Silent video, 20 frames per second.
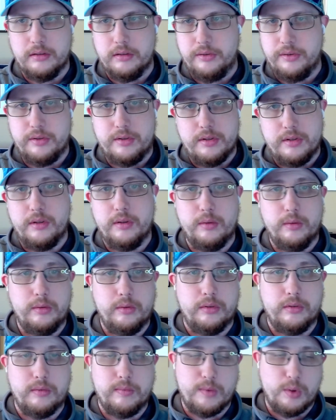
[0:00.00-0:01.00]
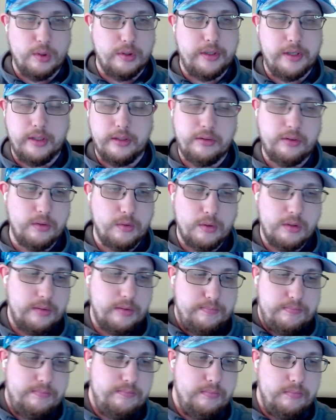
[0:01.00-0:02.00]
you should use Cortex
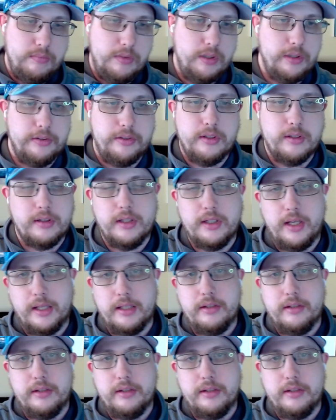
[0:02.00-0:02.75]
or realistically